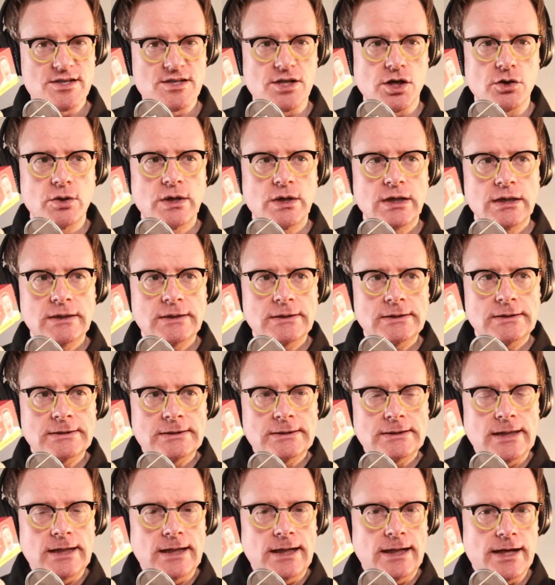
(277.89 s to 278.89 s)
So
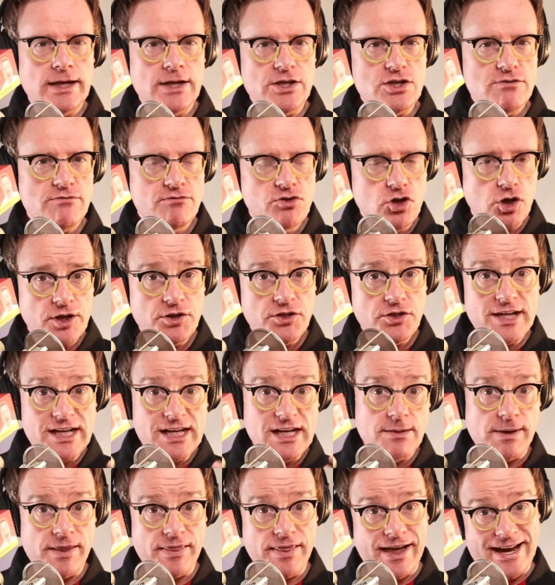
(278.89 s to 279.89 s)
you've got to
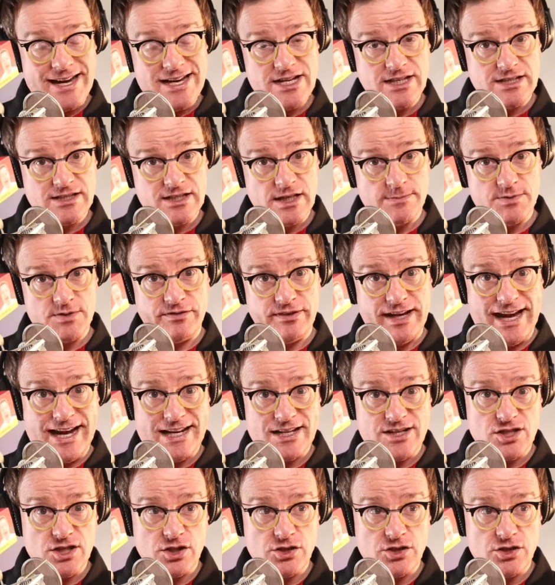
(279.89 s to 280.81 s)
think about that in terms of your head.